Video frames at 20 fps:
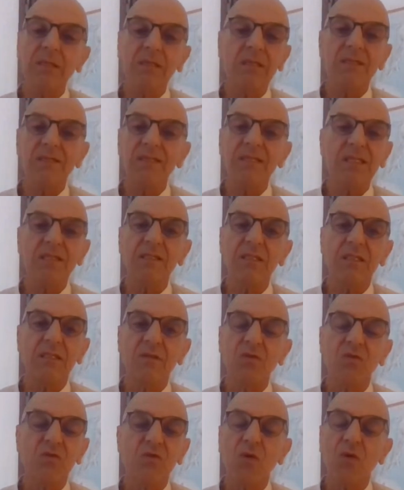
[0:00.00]
in the 60s.
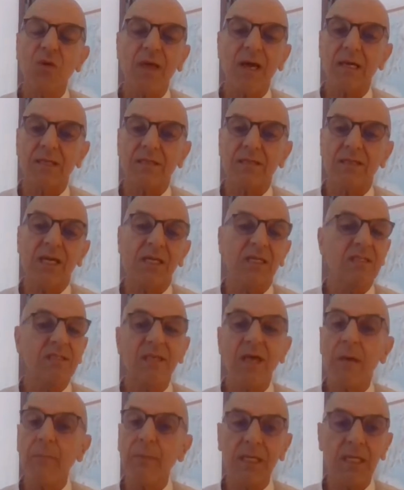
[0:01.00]
You saw that, and it's
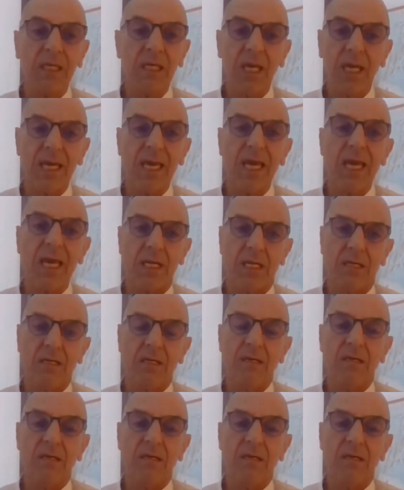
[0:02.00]
happening again.